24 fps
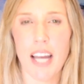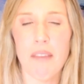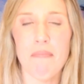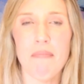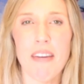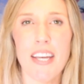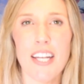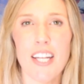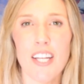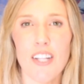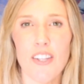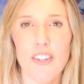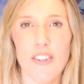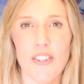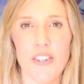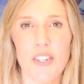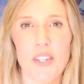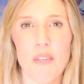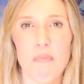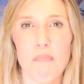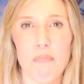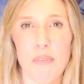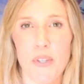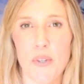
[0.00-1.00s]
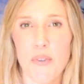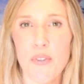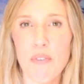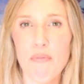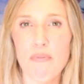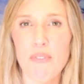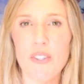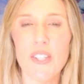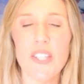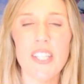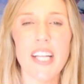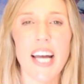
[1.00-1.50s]
I made it look
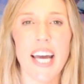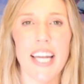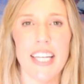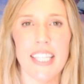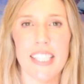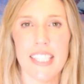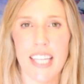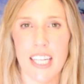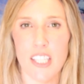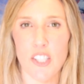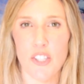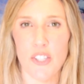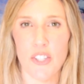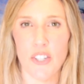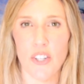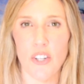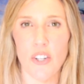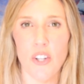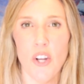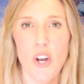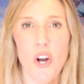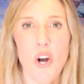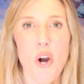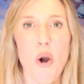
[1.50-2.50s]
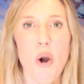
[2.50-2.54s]
beautiful and intentional.